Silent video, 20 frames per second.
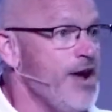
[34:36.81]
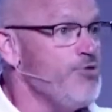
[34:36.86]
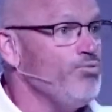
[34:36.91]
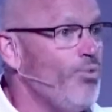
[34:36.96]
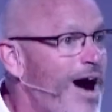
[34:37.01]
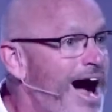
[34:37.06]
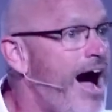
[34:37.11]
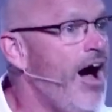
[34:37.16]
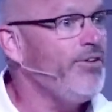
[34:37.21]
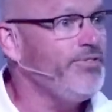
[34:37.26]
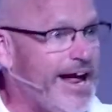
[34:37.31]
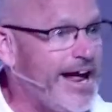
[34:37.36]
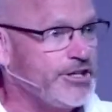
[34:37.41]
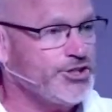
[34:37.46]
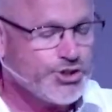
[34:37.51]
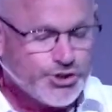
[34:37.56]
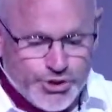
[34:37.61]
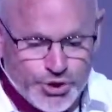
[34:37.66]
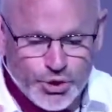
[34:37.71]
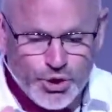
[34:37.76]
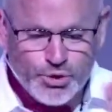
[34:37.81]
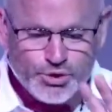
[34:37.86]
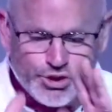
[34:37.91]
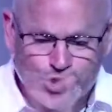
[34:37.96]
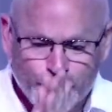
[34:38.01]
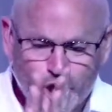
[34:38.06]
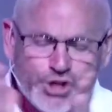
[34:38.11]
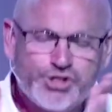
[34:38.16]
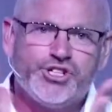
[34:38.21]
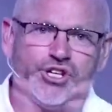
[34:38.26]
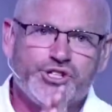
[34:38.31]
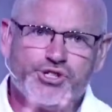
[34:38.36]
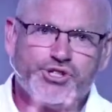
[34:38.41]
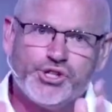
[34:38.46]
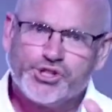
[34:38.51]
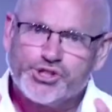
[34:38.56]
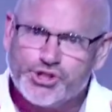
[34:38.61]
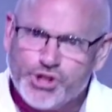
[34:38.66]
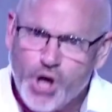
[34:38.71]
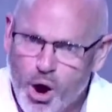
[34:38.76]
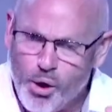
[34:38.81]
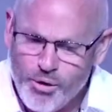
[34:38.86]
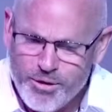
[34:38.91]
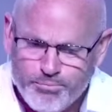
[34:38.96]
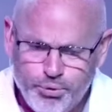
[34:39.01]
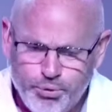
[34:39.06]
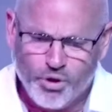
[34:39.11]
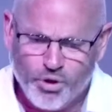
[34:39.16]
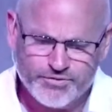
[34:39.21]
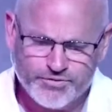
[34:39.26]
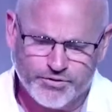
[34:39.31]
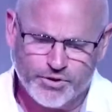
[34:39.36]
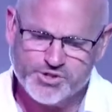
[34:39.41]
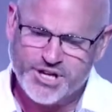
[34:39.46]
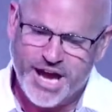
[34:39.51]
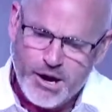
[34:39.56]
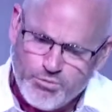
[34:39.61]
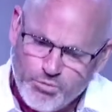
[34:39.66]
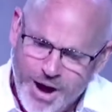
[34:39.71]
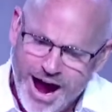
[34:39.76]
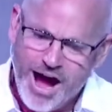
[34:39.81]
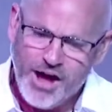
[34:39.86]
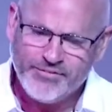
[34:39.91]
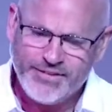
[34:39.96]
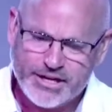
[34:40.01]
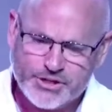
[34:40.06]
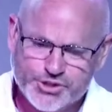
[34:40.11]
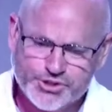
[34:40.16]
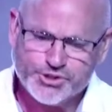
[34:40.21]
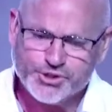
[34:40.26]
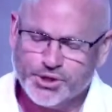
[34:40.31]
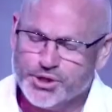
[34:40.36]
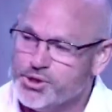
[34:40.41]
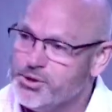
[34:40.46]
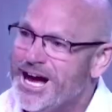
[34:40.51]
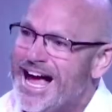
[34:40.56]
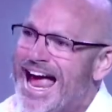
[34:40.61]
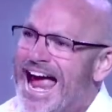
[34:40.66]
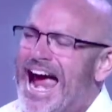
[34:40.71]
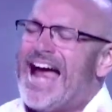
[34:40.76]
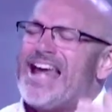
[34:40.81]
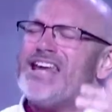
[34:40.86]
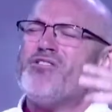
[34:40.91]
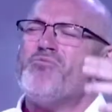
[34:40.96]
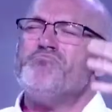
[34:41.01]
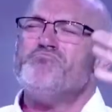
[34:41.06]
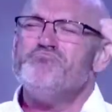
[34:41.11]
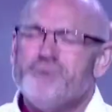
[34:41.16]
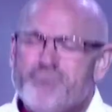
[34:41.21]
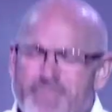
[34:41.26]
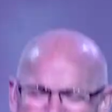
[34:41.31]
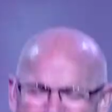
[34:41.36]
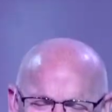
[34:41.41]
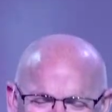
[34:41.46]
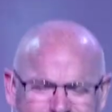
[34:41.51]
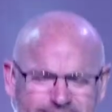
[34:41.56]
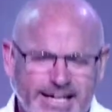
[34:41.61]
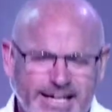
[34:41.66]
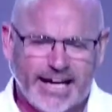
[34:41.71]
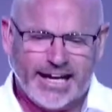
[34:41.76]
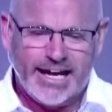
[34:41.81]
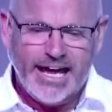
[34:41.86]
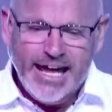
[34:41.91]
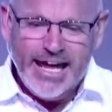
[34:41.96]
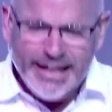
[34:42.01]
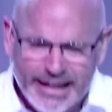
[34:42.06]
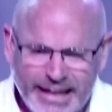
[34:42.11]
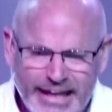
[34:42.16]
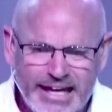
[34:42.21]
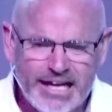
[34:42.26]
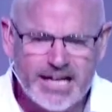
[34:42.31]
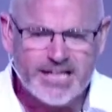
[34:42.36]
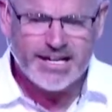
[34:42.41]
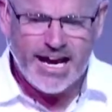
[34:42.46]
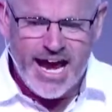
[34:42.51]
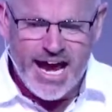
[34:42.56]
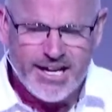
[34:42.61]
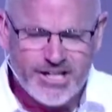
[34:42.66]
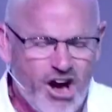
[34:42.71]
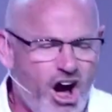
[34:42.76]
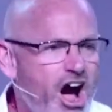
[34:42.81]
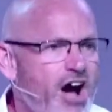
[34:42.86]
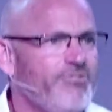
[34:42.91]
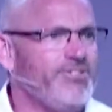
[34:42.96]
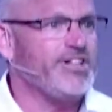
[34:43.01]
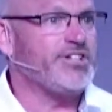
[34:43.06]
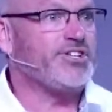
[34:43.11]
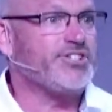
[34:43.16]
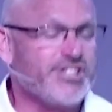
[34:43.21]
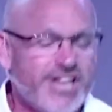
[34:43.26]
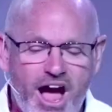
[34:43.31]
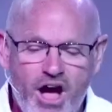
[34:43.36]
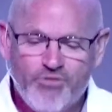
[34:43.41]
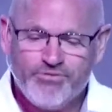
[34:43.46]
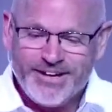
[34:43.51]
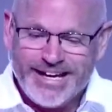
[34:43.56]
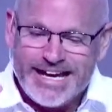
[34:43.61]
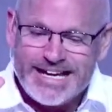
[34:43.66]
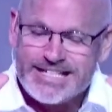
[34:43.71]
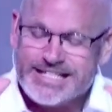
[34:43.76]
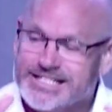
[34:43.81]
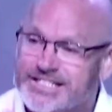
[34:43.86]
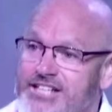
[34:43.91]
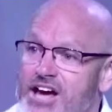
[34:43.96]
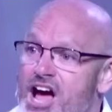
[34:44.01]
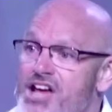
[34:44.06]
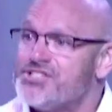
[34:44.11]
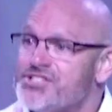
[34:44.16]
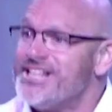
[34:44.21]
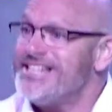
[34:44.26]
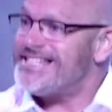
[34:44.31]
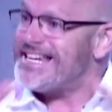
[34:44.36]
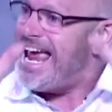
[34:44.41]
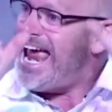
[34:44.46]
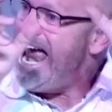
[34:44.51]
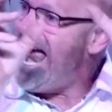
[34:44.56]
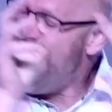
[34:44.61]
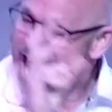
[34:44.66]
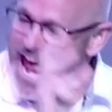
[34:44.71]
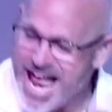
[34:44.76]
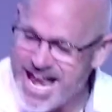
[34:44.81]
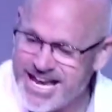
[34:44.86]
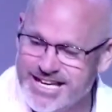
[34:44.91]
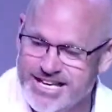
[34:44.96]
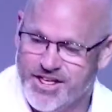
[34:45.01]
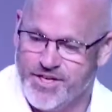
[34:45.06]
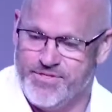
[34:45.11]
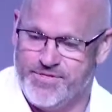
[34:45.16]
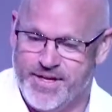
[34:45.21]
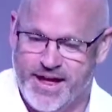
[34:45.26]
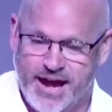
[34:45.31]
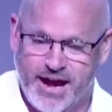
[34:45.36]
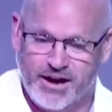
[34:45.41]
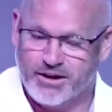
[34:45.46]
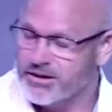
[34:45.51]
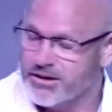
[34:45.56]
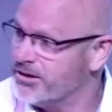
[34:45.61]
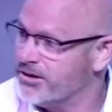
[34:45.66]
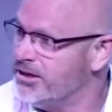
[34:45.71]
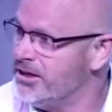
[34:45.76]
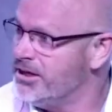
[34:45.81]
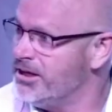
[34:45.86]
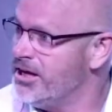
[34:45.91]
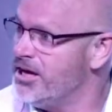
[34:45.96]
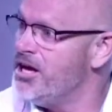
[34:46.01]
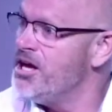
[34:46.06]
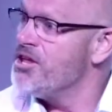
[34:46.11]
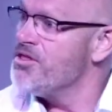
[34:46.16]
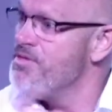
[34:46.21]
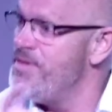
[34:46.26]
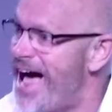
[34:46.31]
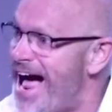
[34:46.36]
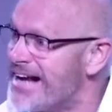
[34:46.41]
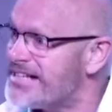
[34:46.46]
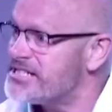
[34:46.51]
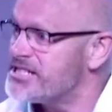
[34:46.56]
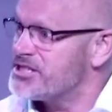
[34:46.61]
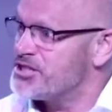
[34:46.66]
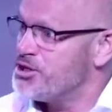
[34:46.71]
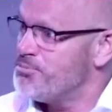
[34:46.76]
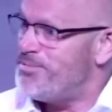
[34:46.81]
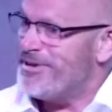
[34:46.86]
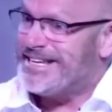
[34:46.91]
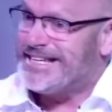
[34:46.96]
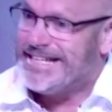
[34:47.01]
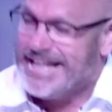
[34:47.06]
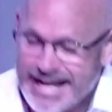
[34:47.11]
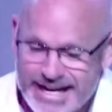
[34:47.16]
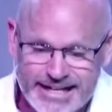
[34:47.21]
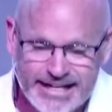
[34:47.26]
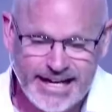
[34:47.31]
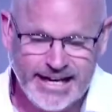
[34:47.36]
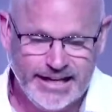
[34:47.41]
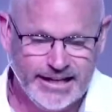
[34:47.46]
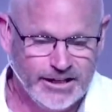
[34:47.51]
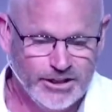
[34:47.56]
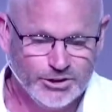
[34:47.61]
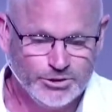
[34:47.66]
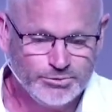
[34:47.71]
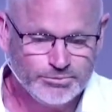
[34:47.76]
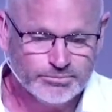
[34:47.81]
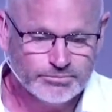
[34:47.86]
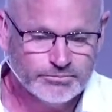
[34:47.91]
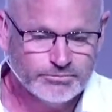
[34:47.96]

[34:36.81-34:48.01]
And while that's true, church, this is so important for us. And while that's true and amazing in and of itself, it doesn't end there. That's the beginning.